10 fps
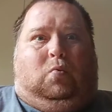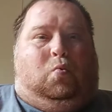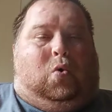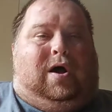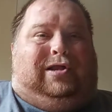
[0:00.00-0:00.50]

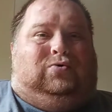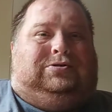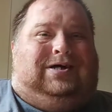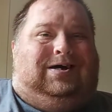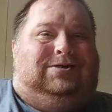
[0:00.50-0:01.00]
why don't
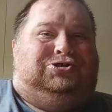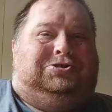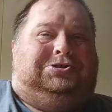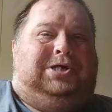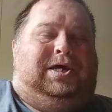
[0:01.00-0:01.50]
I just
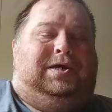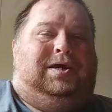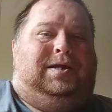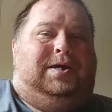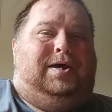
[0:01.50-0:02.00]
take
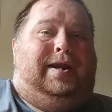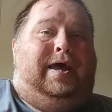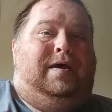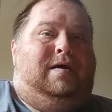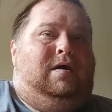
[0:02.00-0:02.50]
it in,
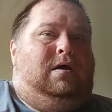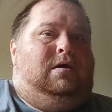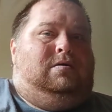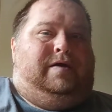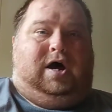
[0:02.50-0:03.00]

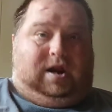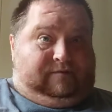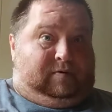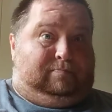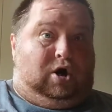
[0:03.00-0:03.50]
not
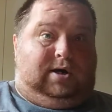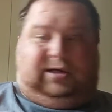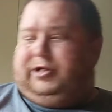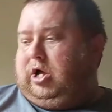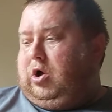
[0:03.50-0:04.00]
even break
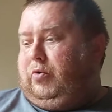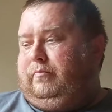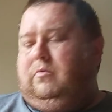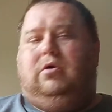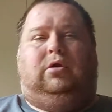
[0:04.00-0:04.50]
it down,
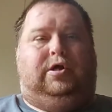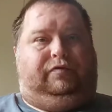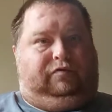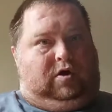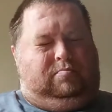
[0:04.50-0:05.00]

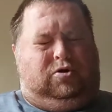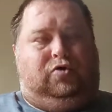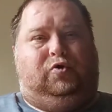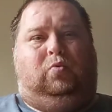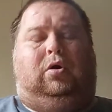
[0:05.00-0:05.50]
let them do
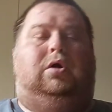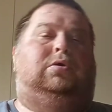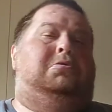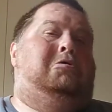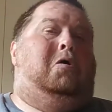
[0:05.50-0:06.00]
the
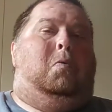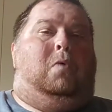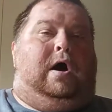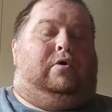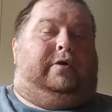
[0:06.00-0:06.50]
work.
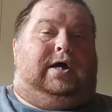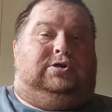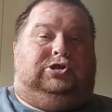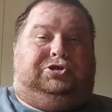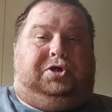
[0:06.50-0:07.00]
Why don't I
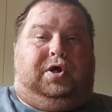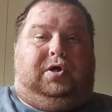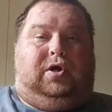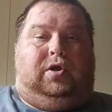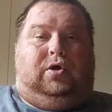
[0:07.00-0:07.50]
just
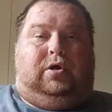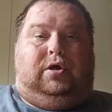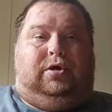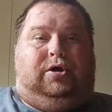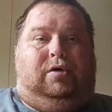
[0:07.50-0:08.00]
take it in
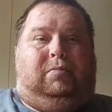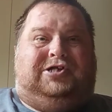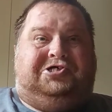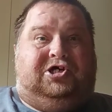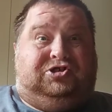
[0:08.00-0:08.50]
and get my
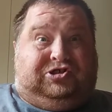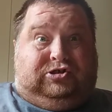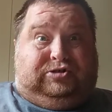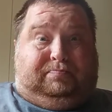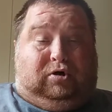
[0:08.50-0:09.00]
10
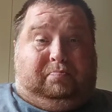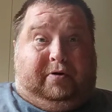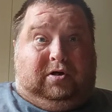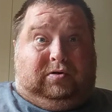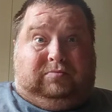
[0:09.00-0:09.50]
cents per
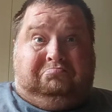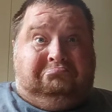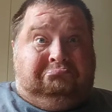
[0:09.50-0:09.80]
pound,